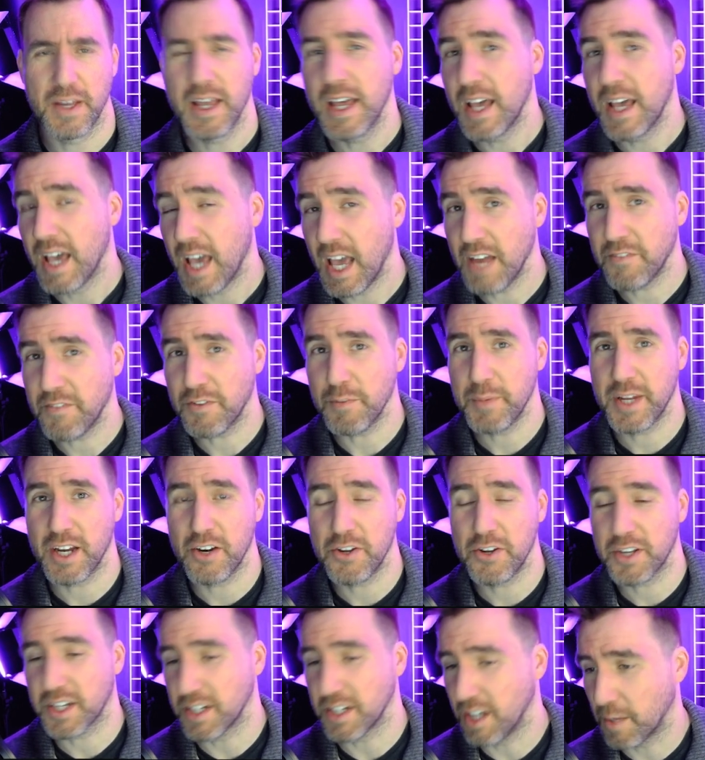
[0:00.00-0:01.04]
And from here,
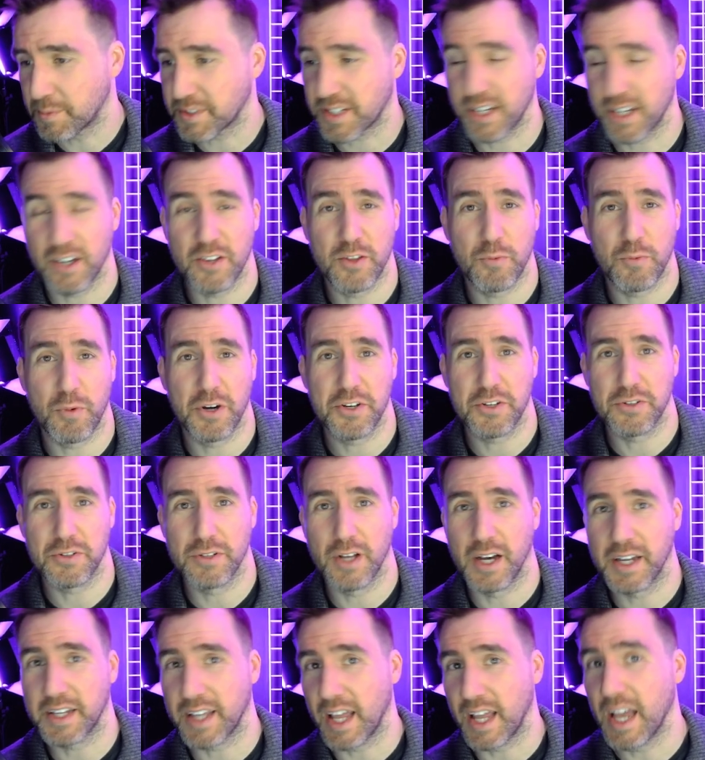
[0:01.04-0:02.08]
you can upscale the one you
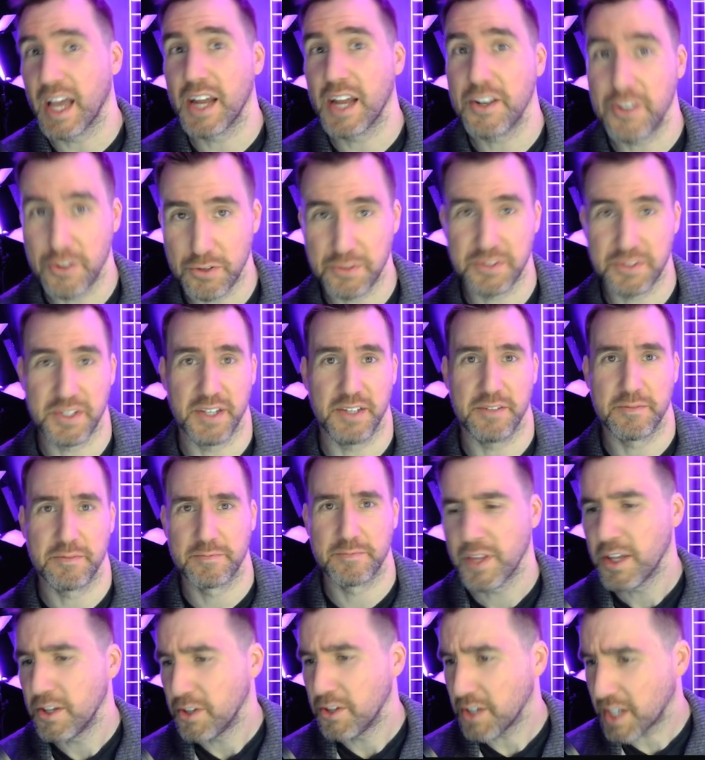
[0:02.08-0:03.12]
like and use it.
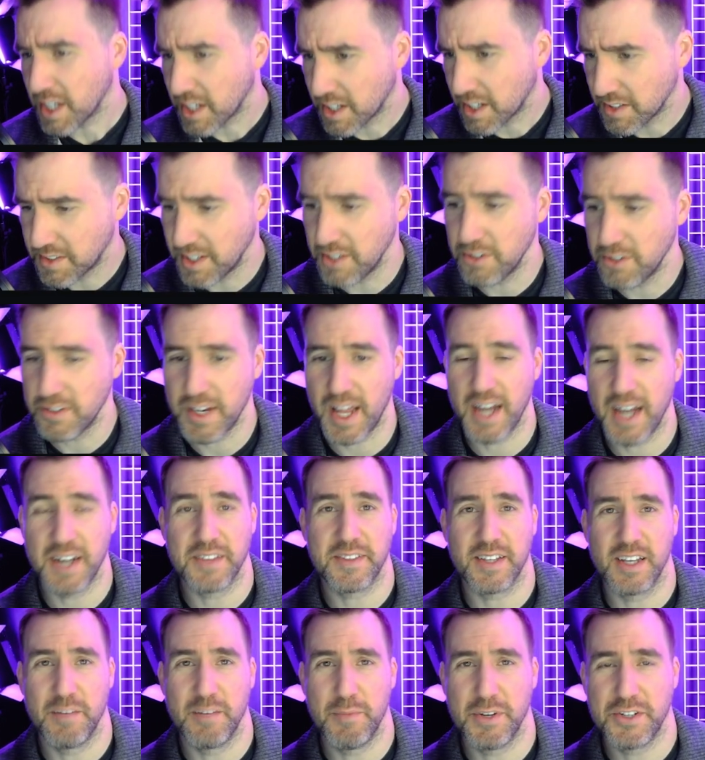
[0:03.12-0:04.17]
You can continue to edit
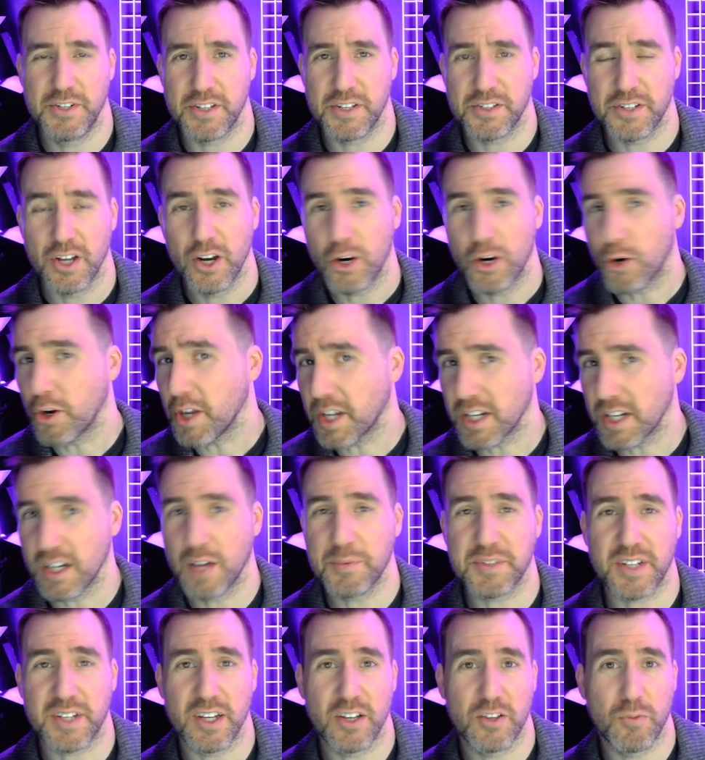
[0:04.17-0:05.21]
the images, or you can
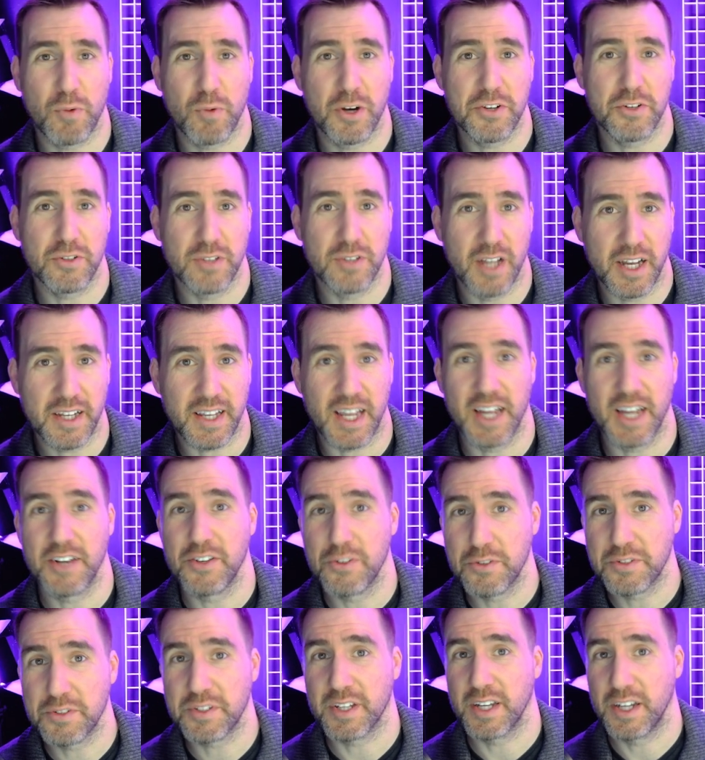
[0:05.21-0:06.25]
upscale the one you like and
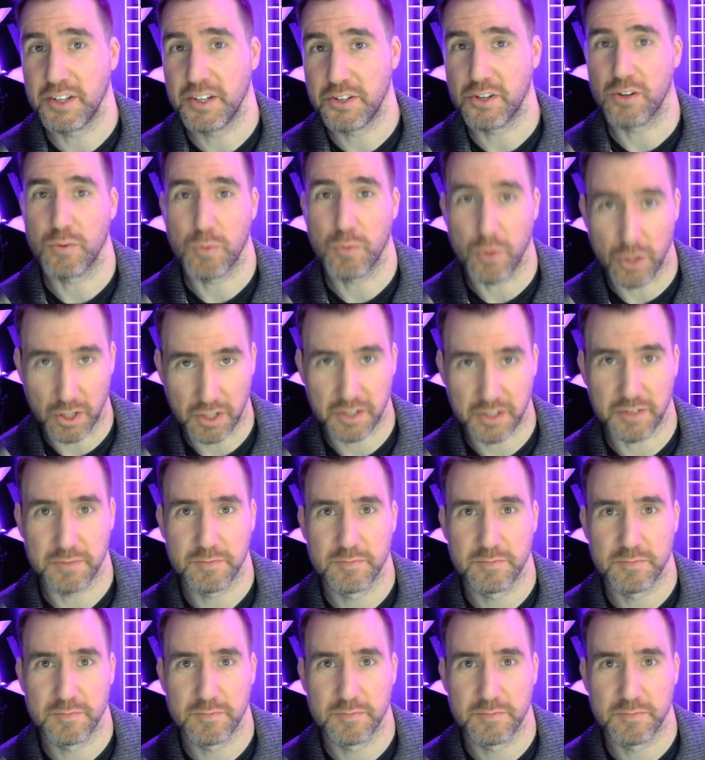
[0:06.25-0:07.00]
use it in your work.